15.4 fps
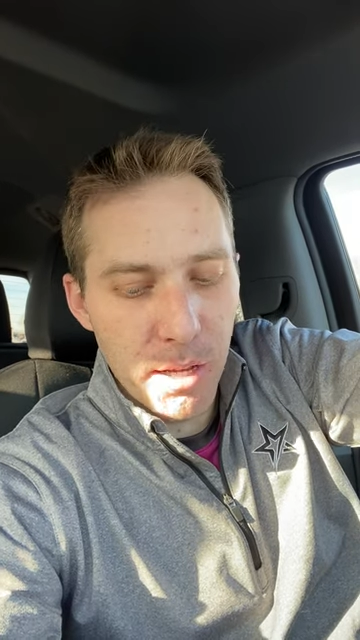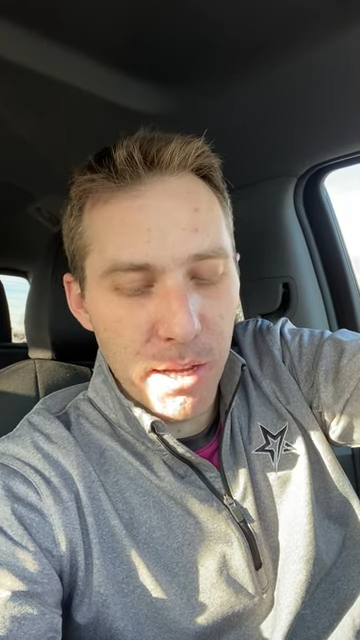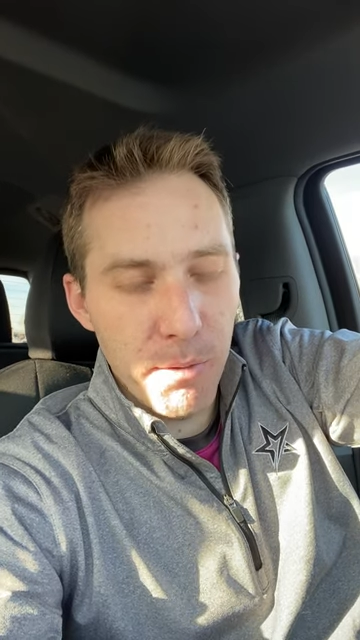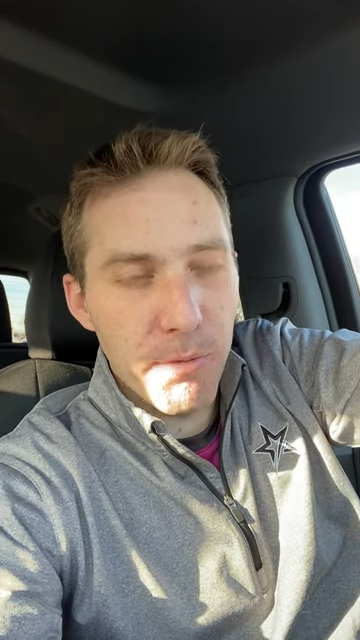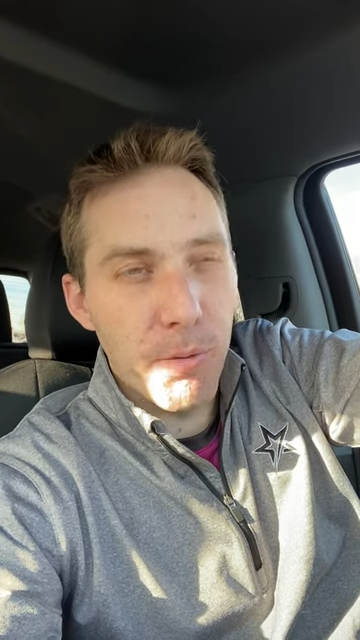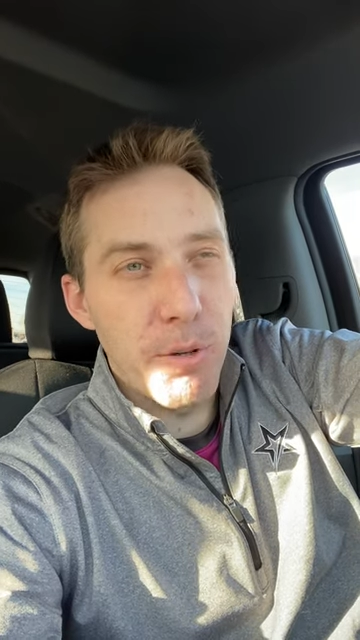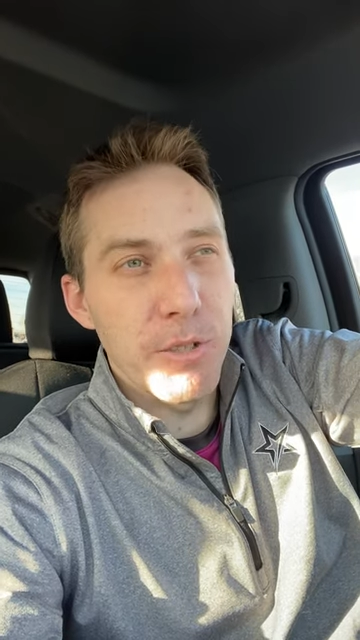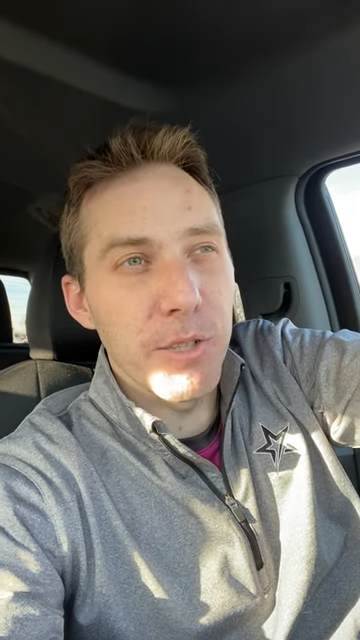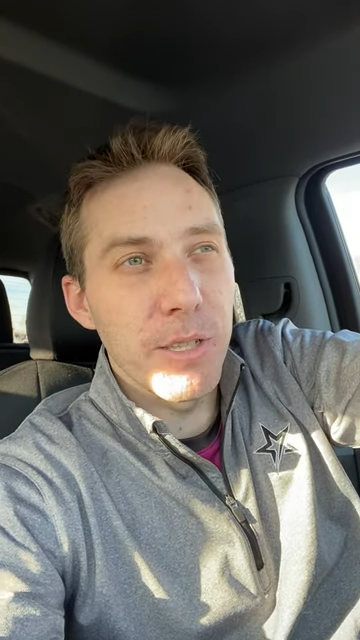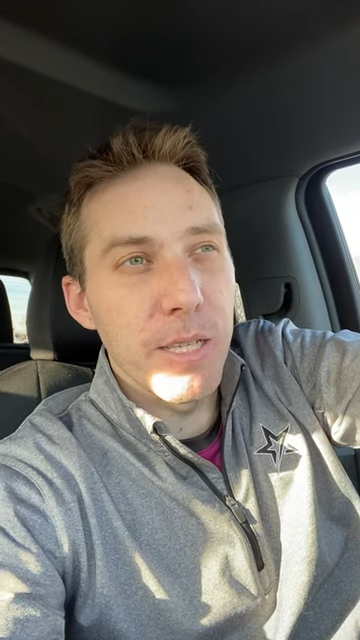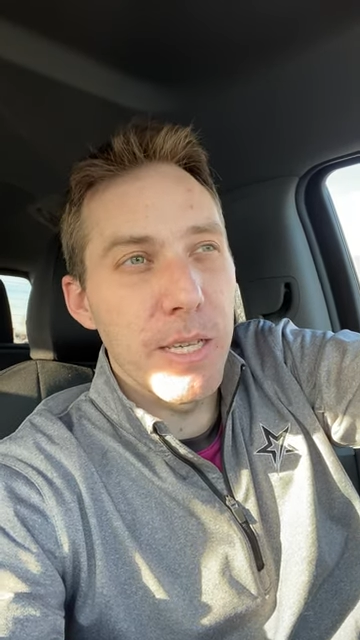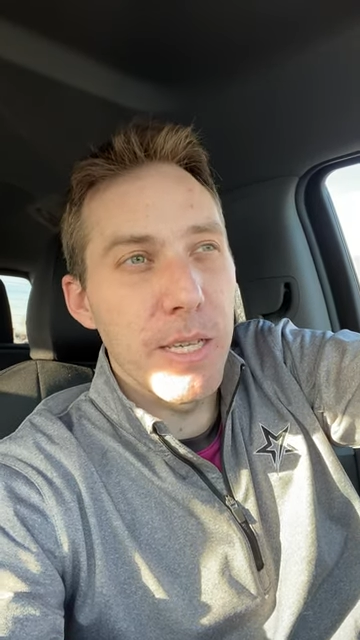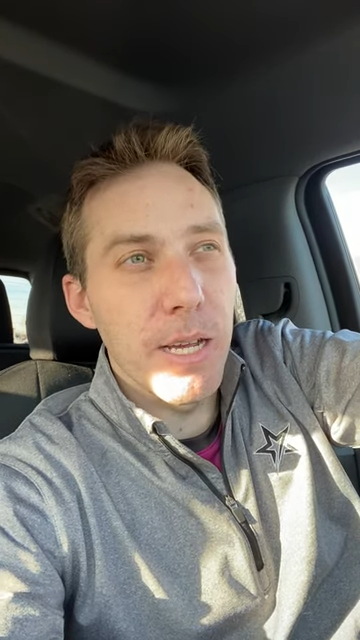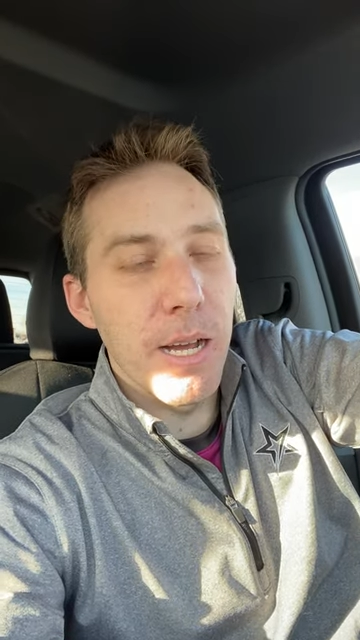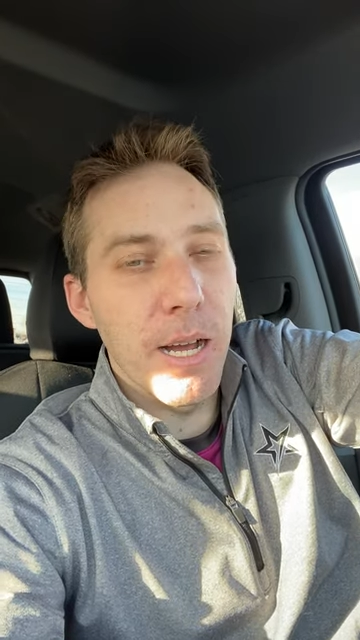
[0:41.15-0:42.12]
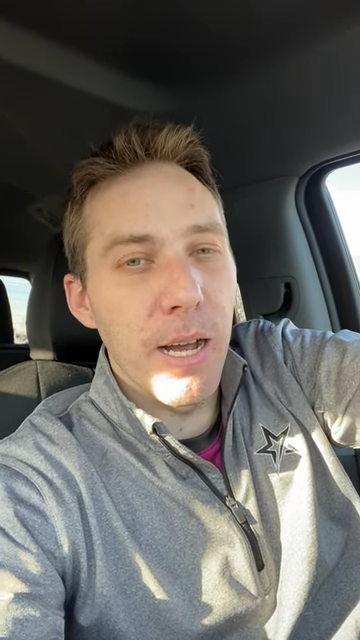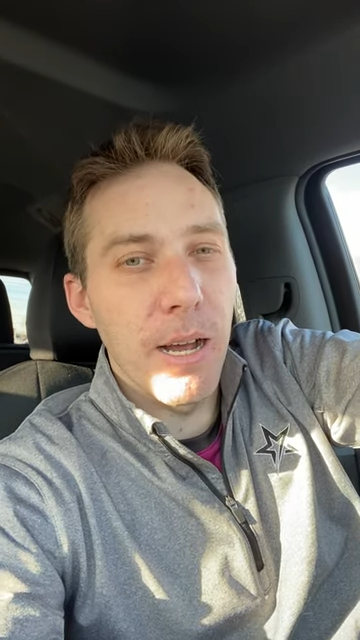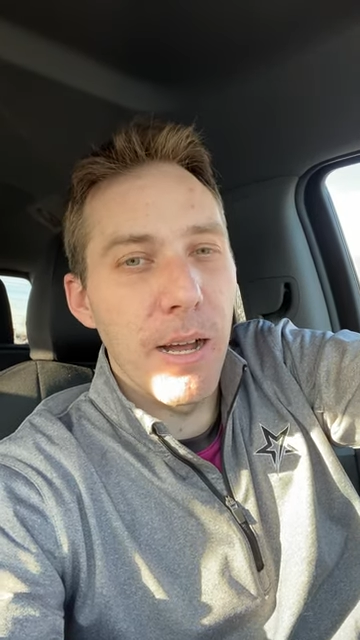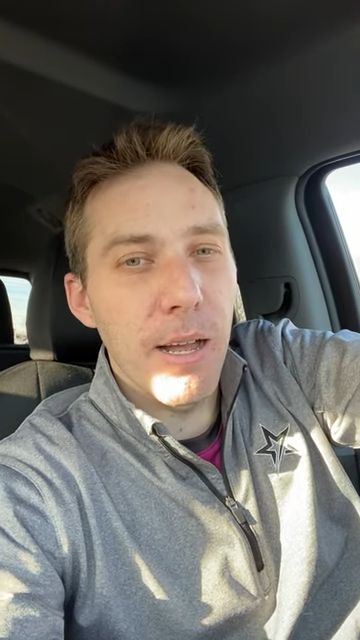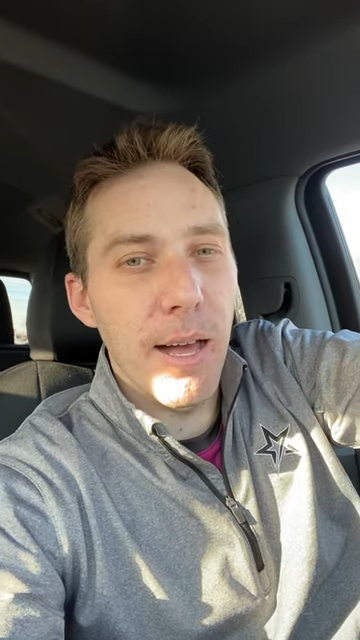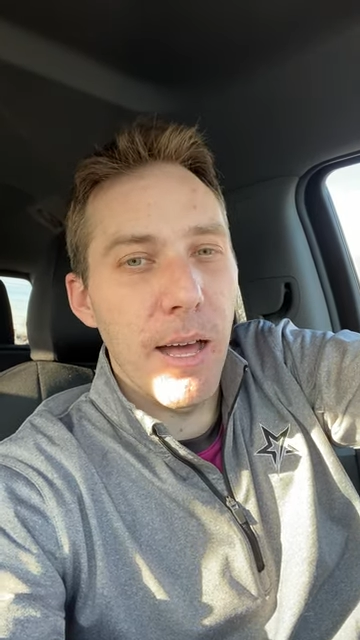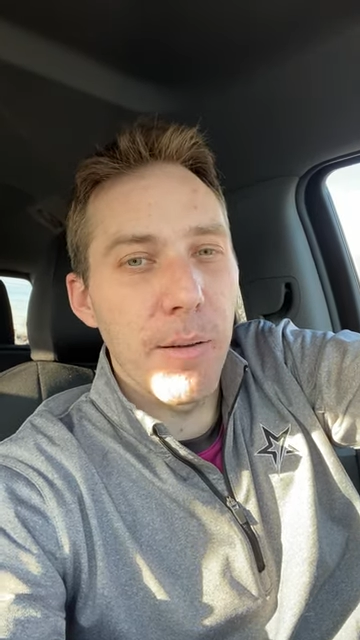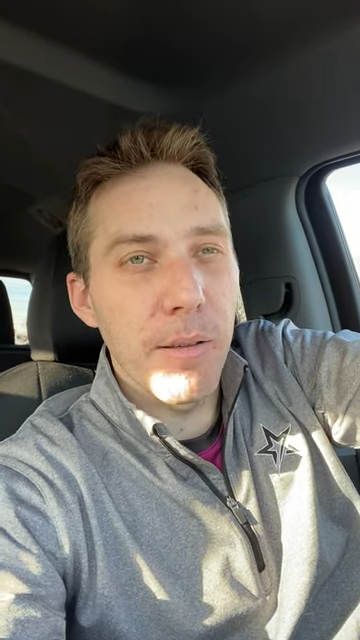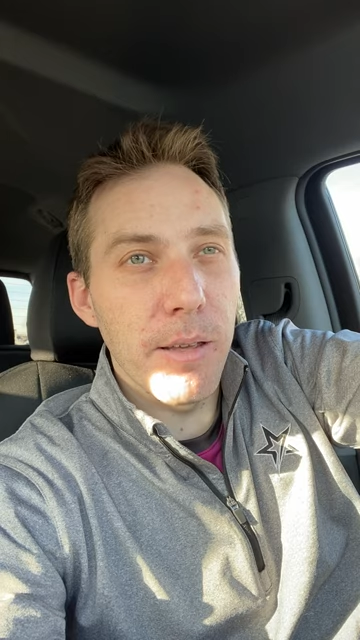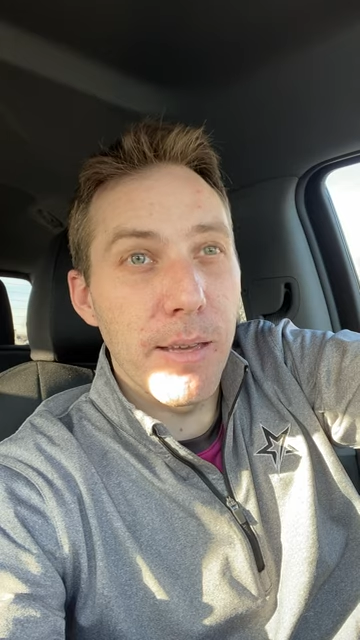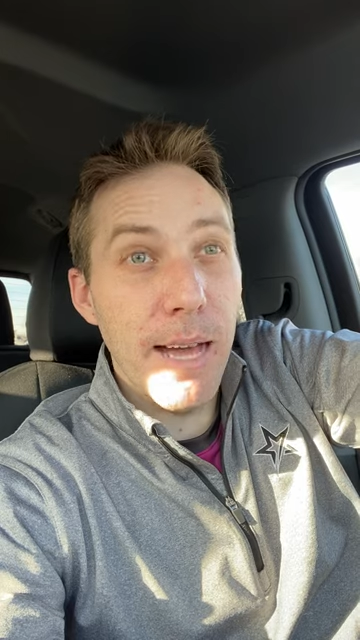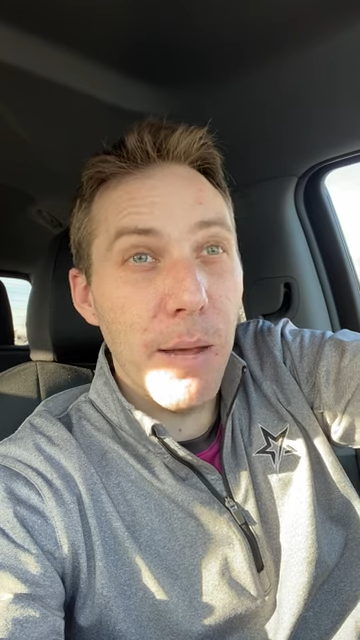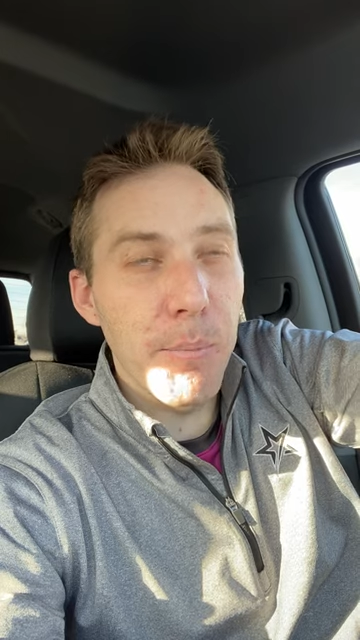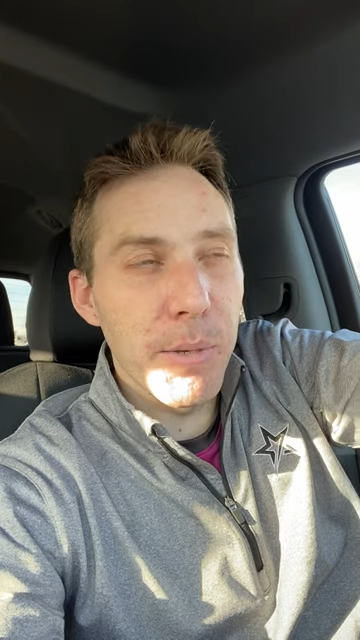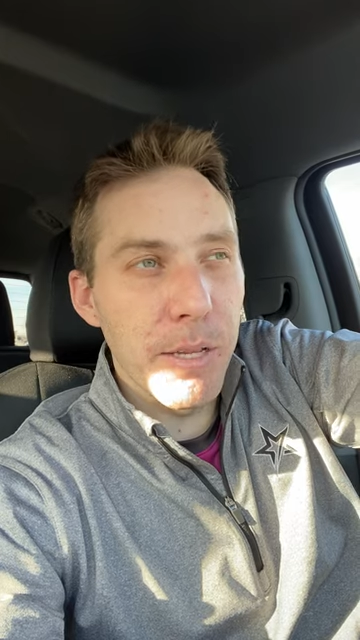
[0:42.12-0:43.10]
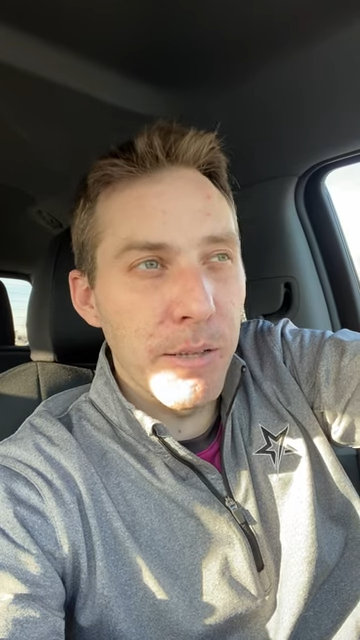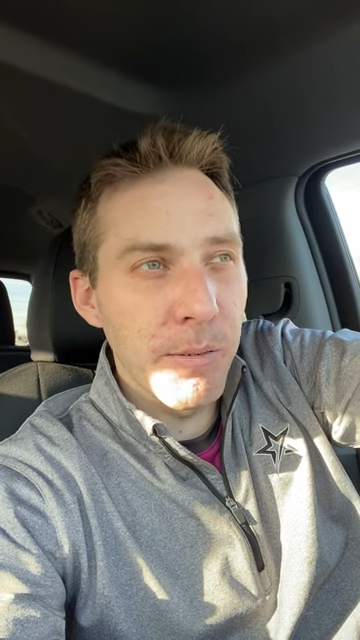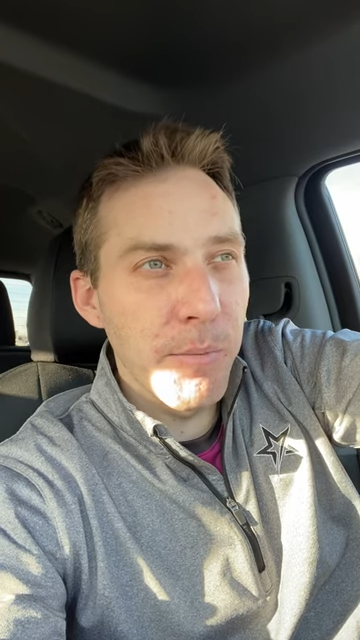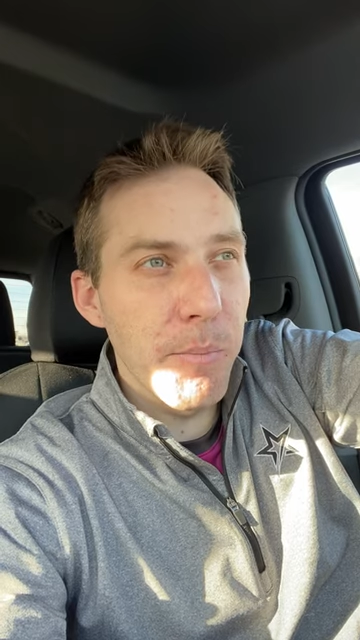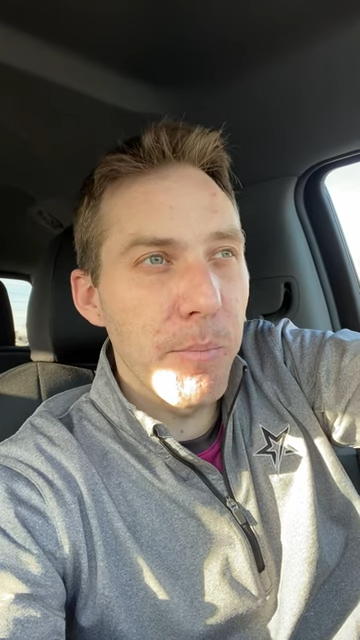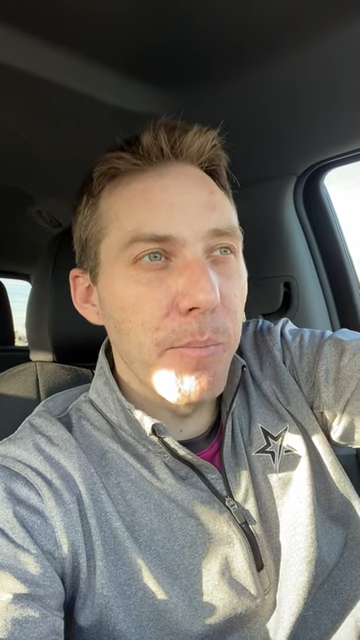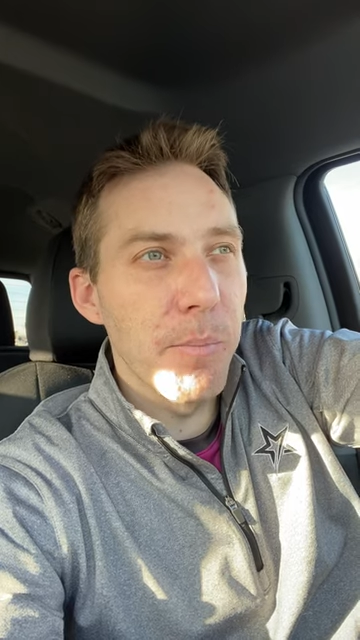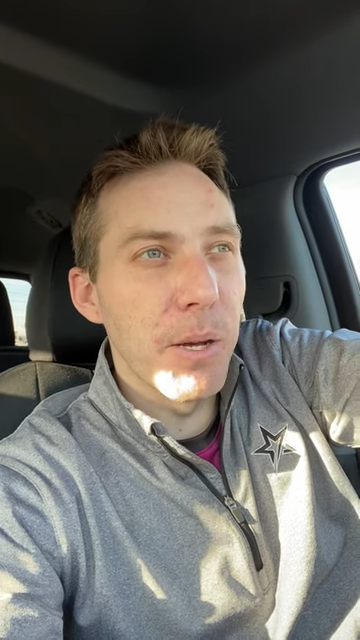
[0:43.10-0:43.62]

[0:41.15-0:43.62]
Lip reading: I unfortunately got beaten,